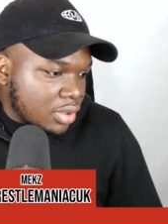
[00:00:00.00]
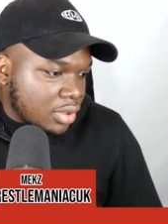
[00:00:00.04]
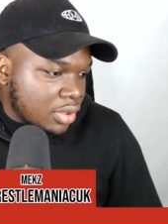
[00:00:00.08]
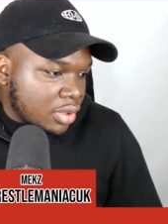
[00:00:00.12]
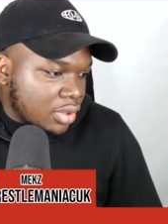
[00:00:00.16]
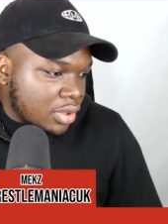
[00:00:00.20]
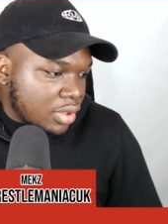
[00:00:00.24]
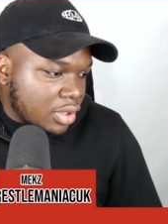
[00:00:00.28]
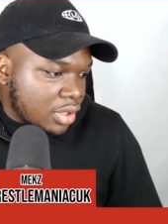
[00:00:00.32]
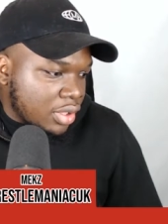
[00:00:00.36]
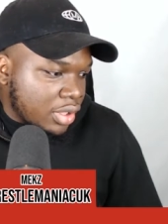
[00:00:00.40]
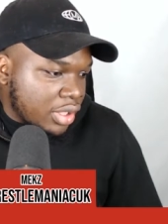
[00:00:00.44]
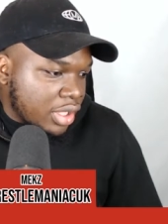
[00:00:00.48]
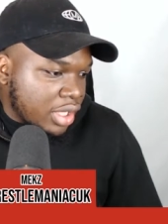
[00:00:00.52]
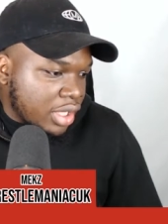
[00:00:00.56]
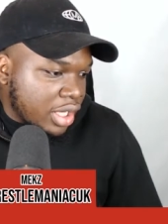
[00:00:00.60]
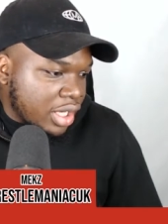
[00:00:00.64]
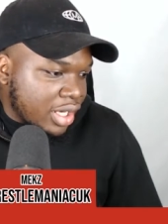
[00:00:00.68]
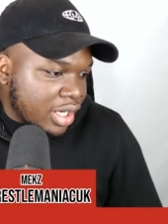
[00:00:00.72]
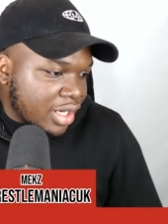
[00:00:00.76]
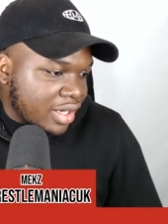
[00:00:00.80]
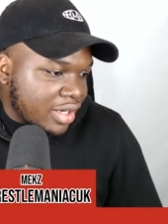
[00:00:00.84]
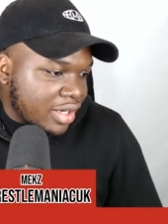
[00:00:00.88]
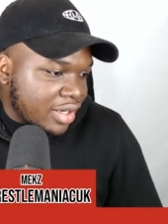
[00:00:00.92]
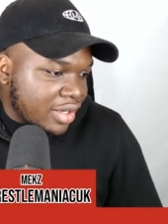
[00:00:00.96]

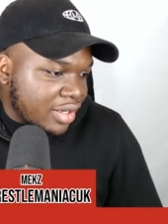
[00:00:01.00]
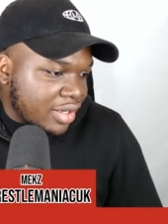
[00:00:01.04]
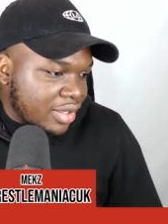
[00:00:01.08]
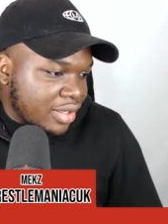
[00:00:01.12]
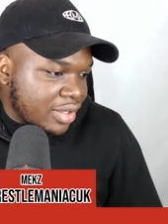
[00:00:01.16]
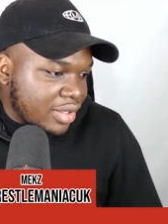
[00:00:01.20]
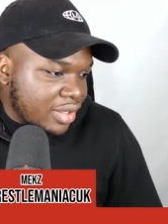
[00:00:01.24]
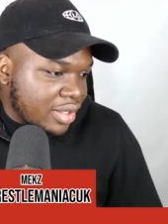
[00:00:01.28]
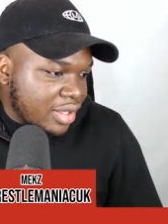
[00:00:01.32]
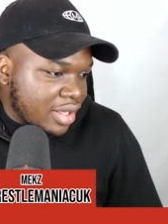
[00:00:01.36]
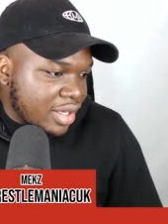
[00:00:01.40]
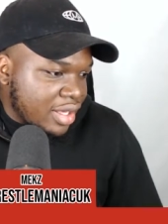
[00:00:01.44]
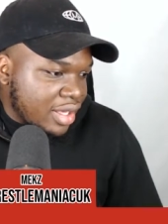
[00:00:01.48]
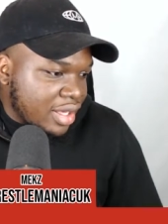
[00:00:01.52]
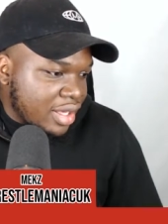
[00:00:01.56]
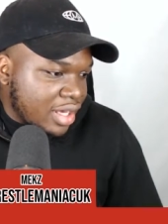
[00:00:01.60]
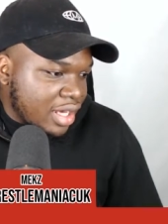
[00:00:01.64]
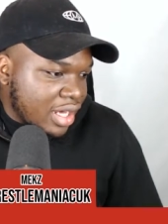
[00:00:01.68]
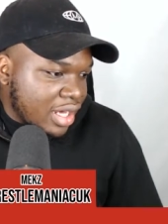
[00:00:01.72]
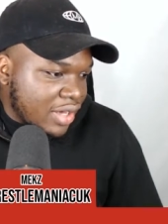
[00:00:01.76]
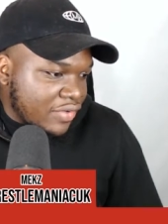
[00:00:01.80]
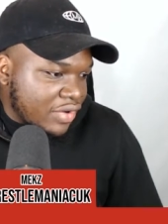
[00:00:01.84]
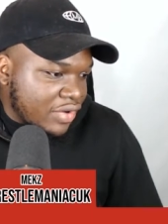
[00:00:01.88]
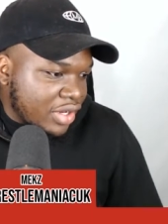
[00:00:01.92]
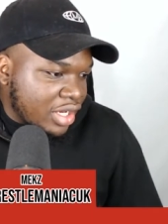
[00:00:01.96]
Okay.
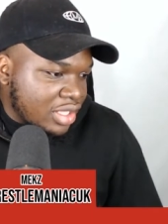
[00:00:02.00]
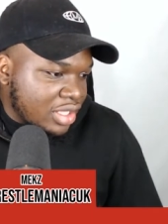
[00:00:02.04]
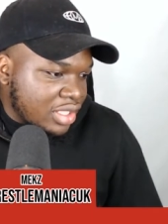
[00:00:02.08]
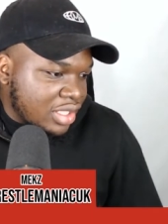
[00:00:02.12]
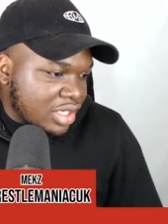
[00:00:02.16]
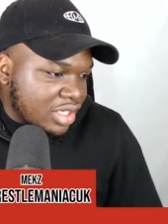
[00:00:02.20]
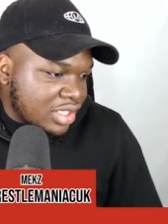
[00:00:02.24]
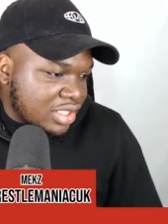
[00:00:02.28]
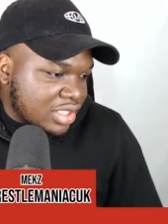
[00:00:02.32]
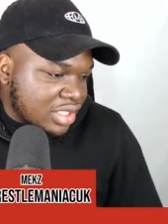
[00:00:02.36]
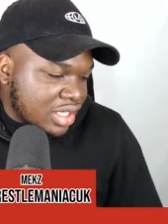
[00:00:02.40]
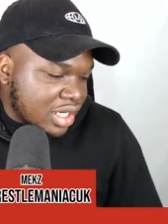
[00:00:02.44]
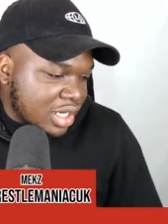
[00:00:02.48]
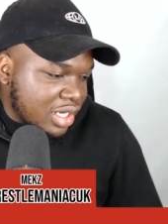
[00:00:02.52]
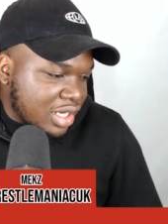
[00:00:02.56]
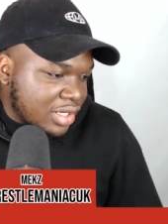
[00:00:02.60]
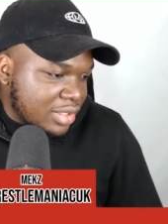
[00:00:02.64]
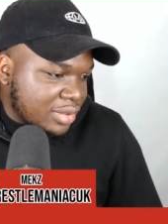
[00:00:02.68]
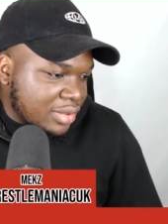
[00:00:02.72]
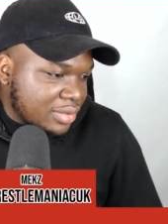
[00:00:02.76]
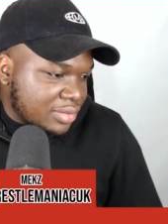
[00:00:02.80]
I've heard of this guy.